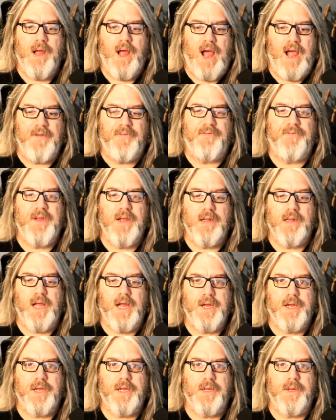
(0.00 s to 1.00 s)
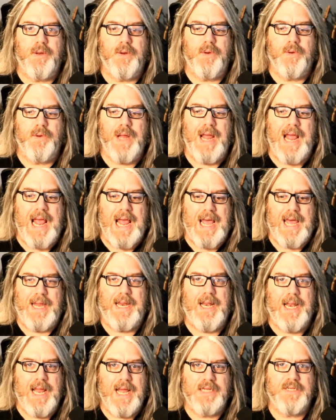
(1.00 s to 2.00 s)
I feel like you'd add
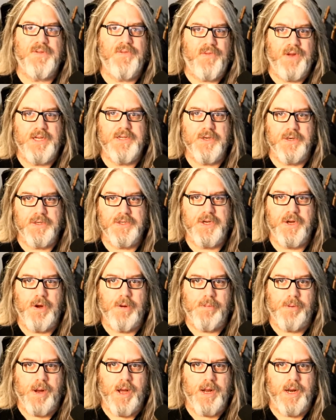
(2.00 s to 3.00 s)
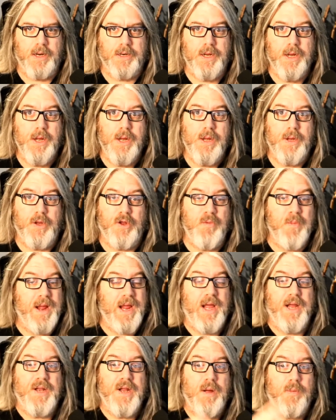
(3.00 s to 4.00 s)
less features to your product. You
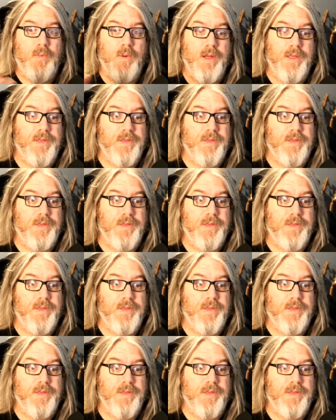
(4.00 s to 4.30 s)
may end up with